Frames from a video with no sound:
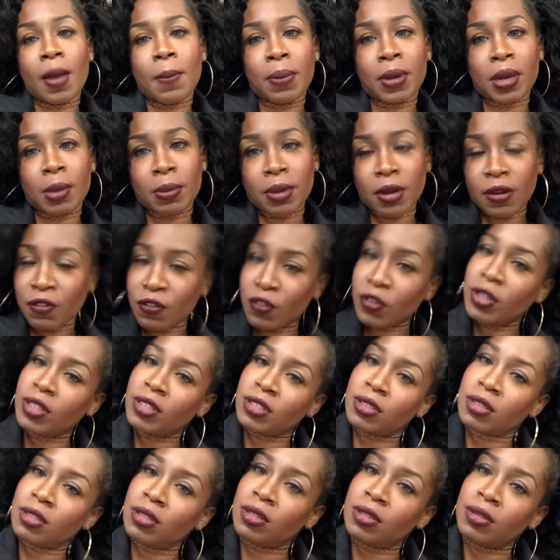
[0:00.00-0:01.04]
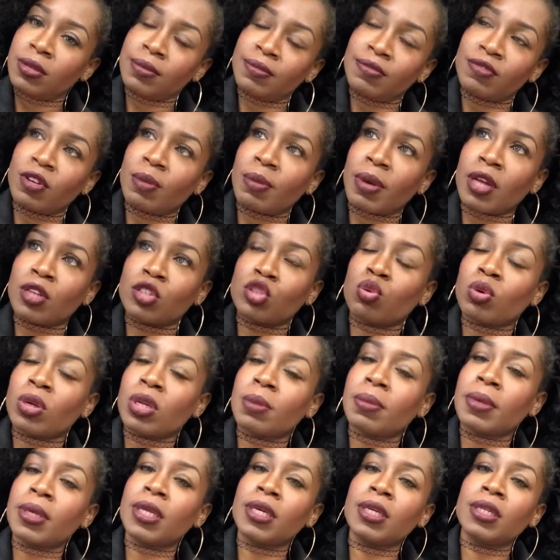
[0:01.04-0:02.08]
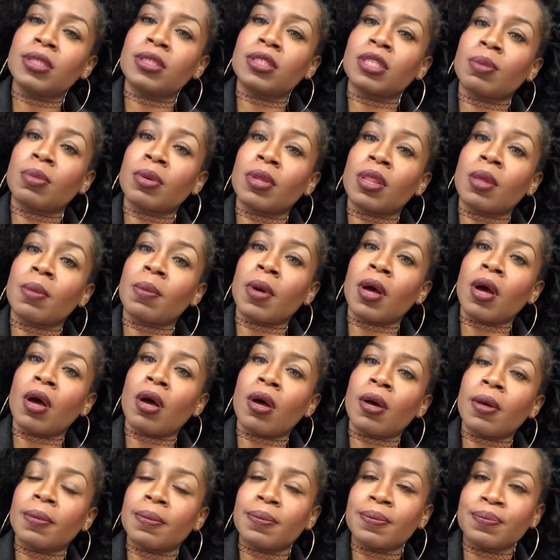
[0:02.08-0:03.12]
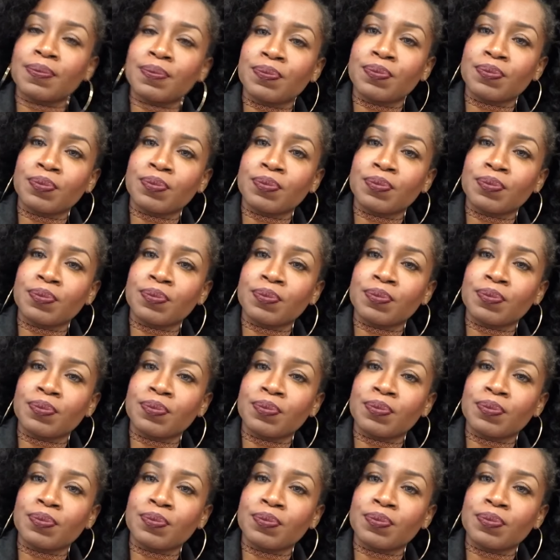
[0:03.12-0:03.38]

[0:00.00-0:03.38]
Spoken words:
Put them in the freezer for about 20 minutes, it'd be the bomb.